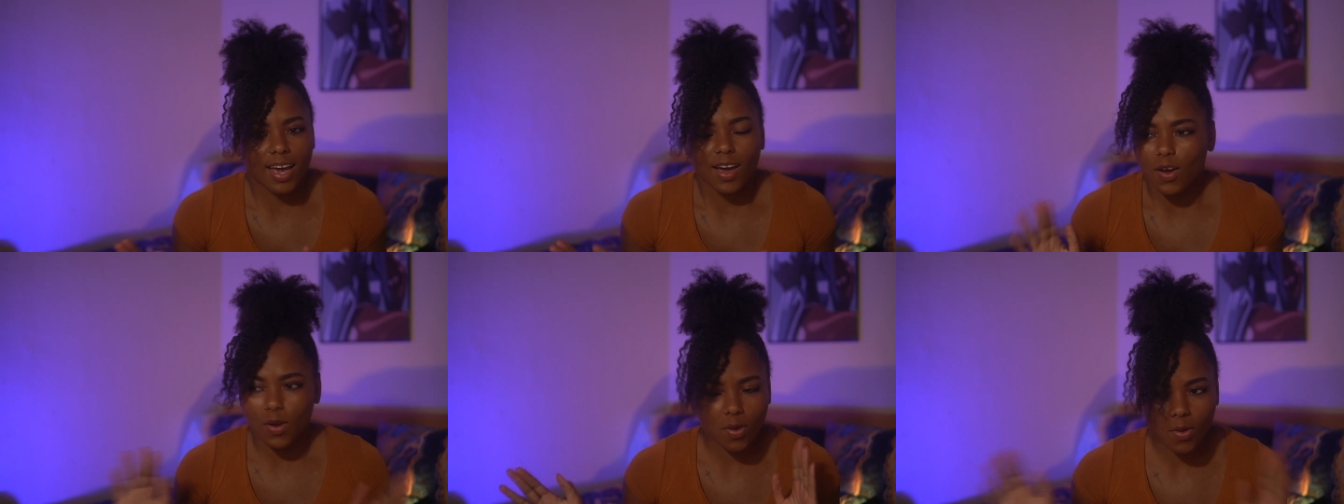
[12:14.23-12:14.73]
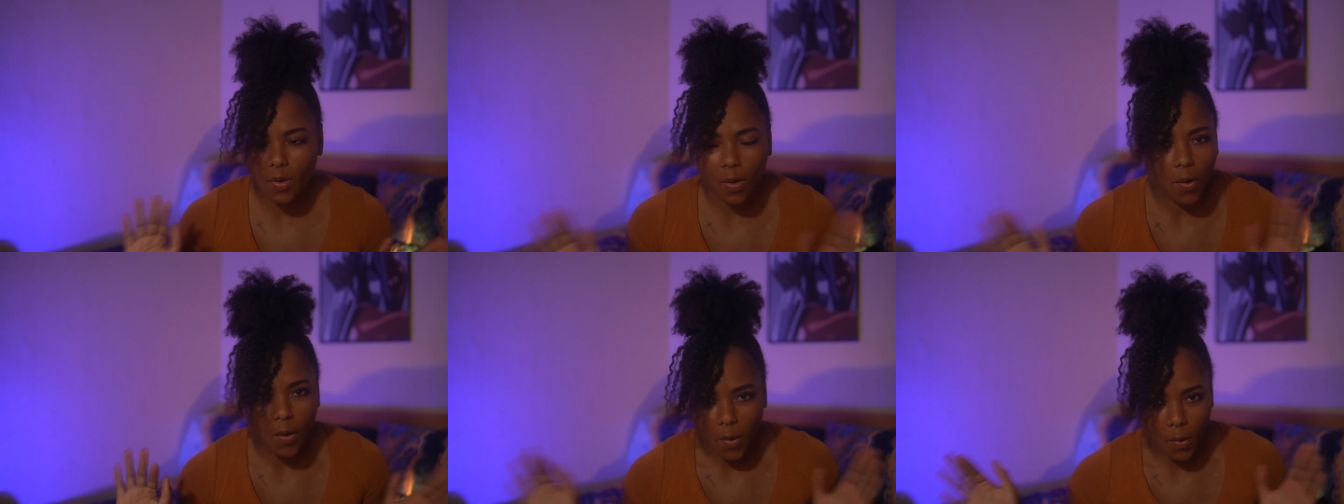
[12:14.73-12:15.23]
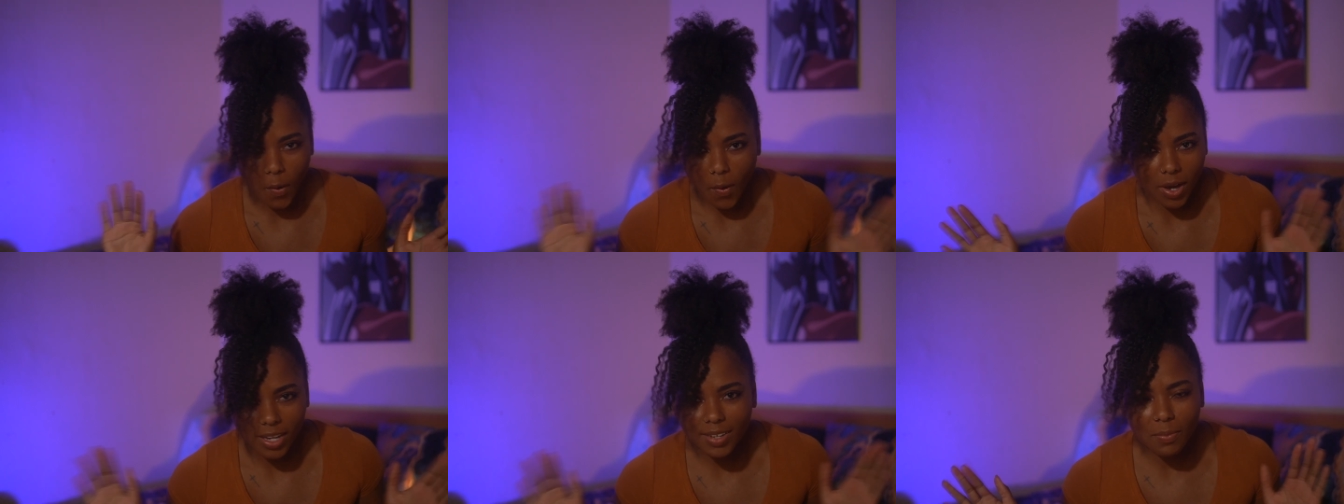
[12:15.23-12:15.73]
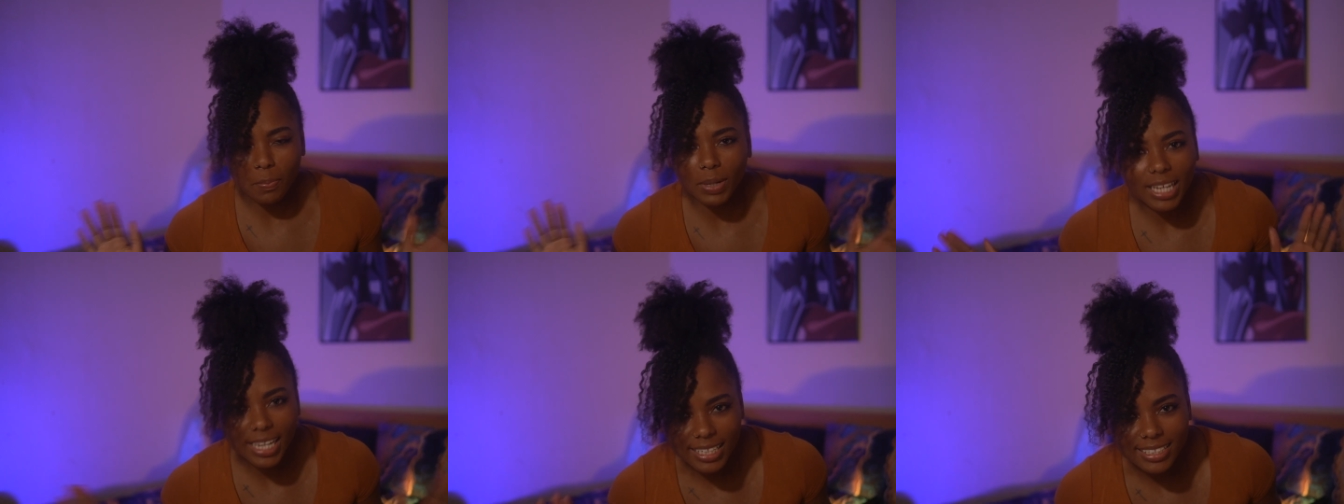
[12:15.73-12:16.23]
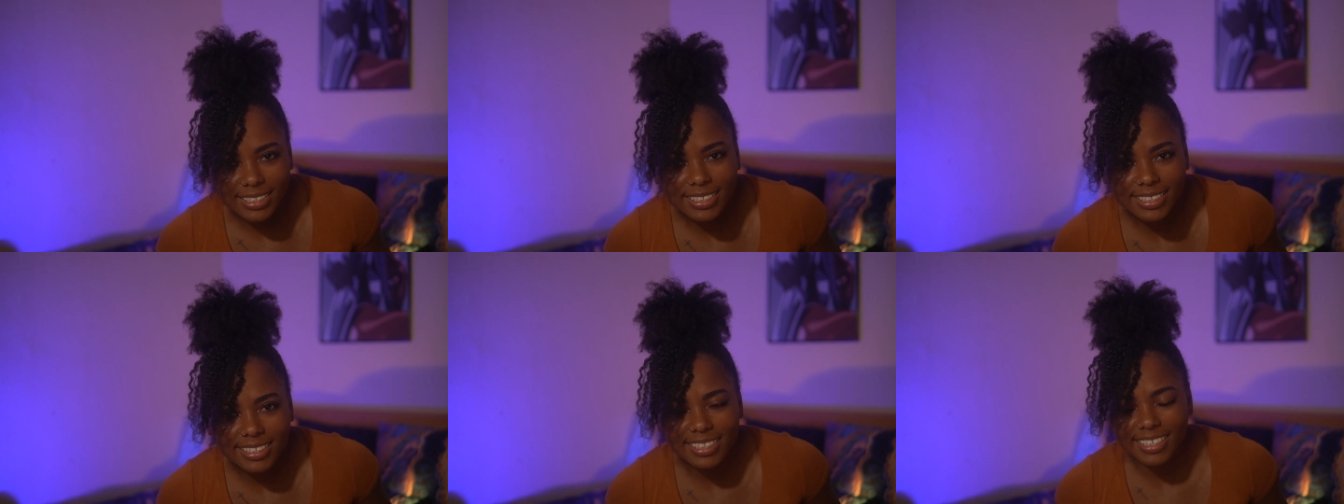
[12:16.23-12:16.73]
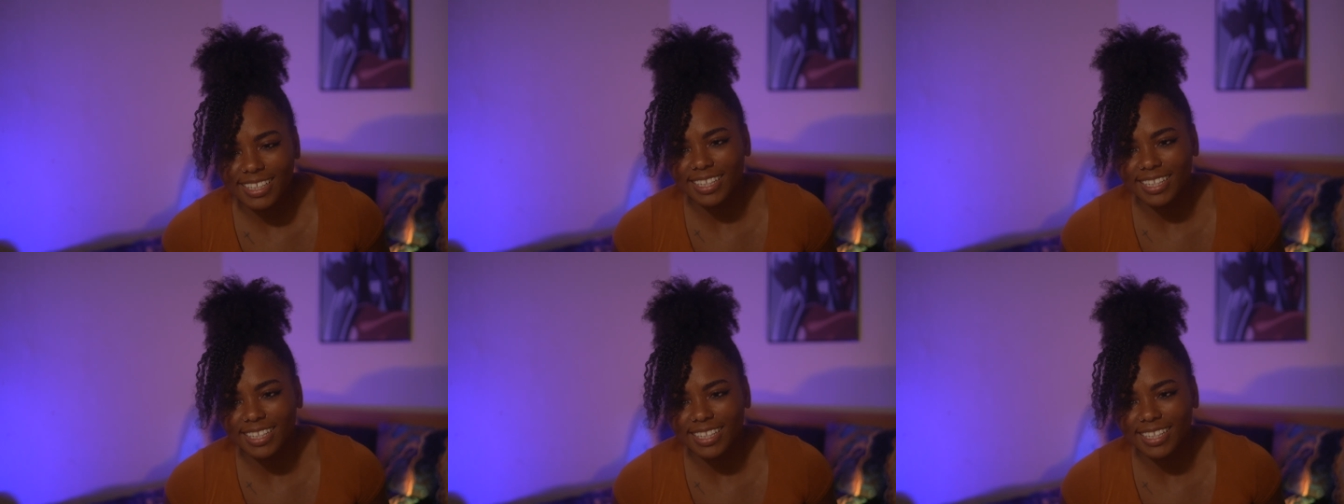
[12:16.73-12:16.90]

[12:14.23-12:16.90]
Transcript: y'all. Please.